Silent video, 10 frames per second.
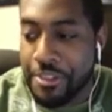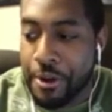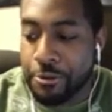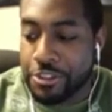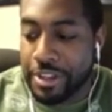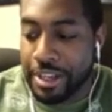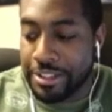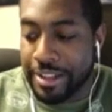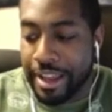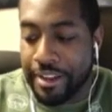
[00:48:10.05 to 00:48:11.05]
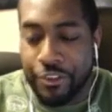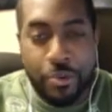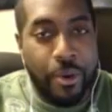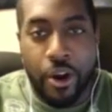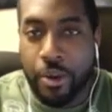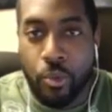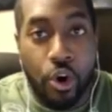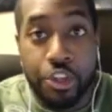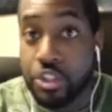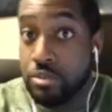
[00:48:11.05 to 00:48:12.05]
there was things that if you bought it
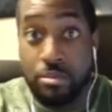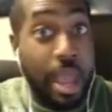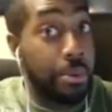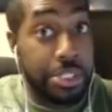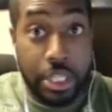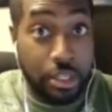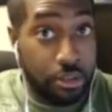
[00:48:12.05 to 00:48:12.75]
once, that was it.